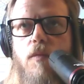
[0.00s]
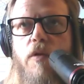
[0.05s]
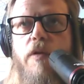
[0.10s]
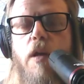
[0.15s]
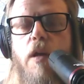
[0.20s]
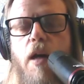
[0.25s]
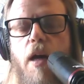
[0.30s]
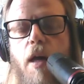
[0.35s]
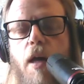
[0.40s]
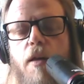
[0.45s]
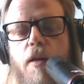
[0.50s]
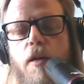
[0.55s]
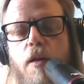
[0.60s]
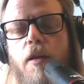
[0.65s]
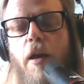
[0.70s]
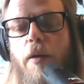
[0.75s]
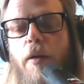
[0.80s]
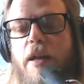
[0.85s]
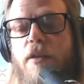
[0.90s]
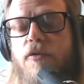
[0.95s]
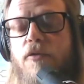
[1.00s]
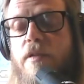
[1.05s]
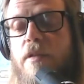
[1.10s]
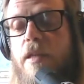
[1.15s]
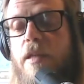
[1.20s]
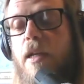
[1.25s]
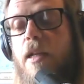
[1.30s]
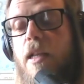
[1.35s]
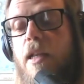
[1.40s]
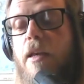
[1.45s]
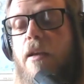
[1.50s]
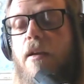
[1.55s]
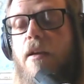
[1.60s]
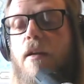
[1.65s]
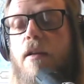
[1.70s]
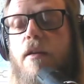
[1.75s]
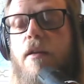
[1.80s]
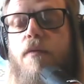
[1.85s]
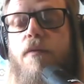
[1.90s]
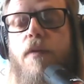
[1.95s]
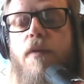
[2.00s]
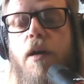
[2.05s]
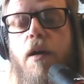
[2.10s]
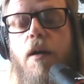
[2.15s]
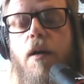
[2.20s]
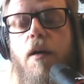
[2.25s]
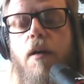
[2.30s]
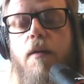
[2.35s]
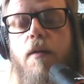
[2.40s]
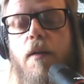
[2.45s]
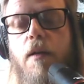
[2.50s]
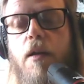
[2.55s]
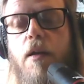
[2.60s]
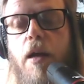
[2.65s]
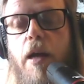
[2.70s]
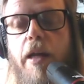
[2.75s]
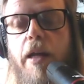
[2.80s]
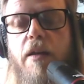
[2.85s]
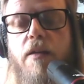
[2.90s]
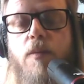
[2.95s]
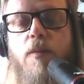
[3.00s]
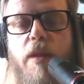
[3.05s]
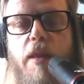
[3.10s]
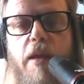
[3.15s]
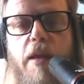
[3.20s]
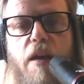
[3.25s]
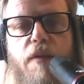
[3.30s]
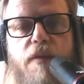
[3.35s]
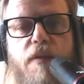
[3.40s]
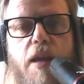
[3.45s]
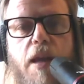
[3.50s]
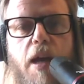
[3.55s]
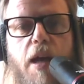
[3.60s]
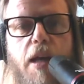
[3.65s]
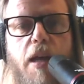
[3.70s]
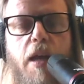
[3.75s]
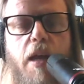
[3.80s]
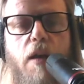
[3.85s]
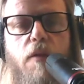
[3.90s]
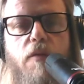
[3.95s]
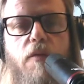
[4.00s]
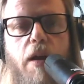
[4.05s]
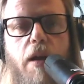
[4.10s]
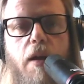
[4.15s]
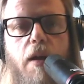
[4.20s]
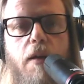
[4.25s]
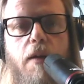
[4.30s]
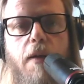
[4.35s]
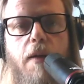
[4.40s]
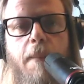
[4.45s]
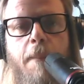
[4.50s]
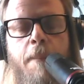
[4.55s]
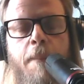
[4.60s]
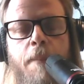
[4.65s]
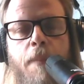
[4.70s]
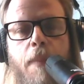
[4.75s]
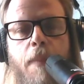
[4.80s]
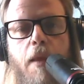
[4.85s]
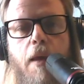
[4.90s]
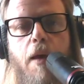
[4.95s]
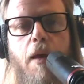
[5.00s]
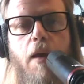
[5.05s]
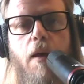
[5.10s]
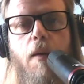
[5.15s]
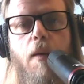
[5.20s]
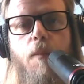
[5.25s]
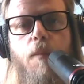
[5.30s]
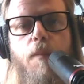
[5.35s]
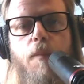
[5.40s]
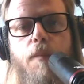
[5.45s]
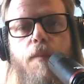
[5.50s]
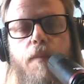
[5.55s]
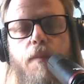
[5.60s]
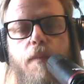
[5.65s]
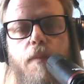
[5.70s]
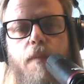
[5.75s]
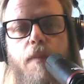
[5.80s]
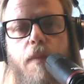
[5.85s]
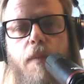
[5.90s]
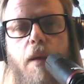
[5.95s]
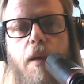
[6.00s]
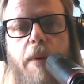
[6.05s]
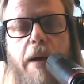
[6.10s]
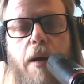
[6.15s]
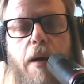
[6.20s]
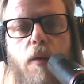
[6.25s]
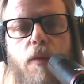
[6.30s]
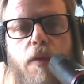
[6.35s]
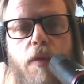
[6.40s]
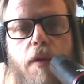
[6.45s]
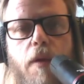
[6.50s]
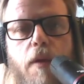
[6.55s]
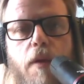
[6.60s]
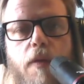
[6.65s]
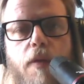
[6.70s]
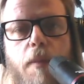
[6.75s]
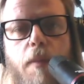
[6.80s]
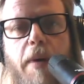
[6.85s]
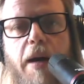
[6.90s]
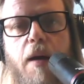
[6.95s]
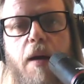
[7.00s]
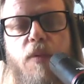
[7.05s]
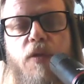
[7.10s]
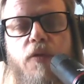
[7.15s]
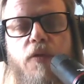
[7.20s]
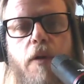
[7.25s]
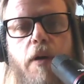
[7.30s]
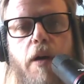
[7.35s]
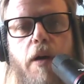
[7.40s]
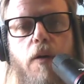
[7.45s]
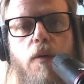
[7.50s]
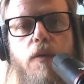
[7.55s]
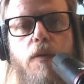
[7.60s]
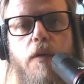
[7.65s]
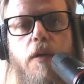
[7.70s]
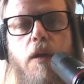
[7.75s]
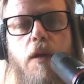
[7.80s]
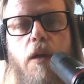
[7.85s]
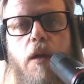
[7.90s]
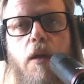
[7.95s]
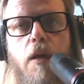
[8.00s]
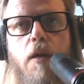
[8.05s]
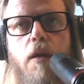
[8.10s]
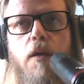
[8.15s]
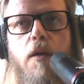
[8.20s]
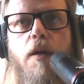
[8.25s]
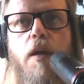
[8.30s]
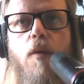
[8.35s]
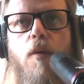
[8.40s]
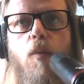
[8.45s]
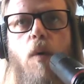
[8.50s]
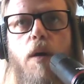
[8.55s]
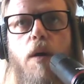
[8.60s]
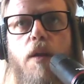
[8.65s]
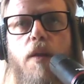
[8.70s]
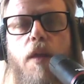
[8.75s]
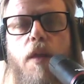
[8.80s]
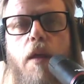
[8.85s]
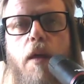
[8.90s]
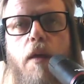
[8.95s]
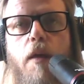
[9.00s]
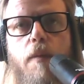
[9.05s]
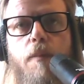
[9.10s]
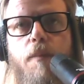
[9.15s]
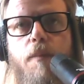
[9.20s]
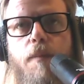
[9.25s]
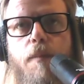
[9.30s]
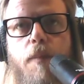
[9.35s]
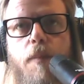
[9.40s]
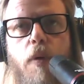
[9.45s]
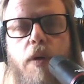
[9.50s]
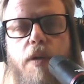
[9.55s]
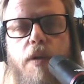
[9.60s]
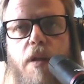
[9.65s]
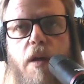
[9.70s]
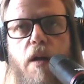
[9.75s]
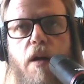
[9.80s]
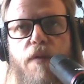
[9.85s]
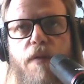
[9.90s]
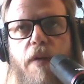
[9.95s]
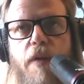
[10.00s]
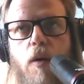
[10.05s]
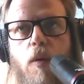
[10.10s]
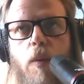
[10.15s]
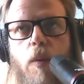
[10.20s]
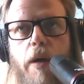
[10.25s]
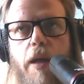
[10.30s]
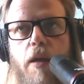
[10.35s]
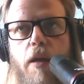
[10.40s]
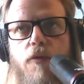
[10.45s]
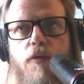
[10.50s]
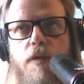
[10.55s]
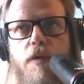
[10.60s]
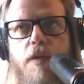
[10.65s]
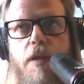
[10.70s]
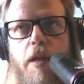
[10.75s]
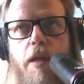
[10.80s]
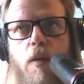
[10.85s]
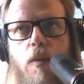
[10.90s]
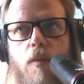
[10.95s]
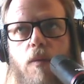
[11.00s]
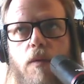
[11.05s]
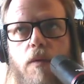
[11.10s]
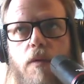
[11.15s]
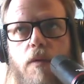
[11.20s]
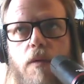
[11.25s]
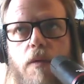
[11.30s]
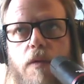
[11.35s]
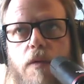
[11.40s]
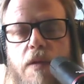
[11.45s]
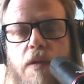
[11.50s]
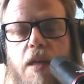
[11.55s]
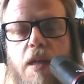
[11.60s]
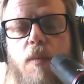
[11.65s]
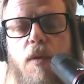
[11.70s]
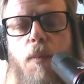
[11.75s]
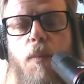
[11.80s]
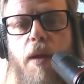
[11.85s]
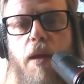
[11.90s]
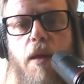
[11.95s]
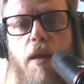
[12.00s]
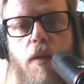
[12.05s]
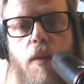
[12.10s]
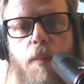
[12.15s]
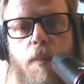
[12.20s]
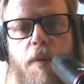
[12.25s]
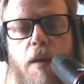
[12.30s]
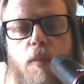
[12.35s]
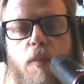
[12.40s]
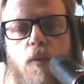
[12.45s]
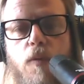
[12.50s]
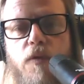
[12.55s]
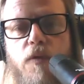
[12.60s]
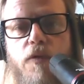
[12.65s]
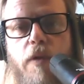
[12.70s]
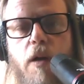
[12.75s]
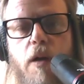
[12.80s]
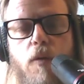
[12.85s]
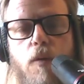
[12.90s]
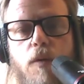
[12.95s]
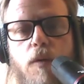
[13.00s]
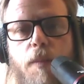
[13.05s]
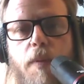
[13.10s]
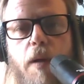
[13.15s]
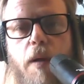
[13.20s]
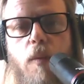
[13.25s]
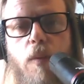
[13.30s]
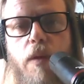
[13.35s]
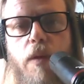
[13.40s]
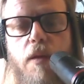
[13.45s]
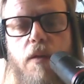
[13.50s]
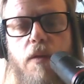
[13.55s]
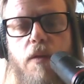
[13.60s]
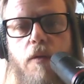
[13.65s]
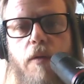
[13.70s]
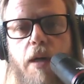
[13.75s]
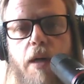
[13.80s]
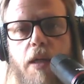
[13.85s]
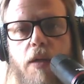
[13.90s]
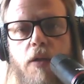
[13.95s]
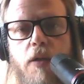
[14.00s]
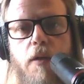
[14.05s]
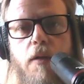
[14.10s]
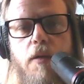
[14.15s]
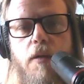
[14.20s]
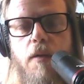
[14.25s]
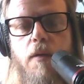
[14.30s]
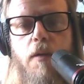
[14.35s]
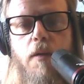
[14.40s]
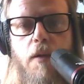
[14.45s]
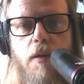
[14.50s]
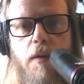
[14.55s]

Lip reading: because interestingly, kind of I guess with the FDA hearing about the MAPS trials, one of the points that I found quite interesting seemed to be that people struggled a bit with integration.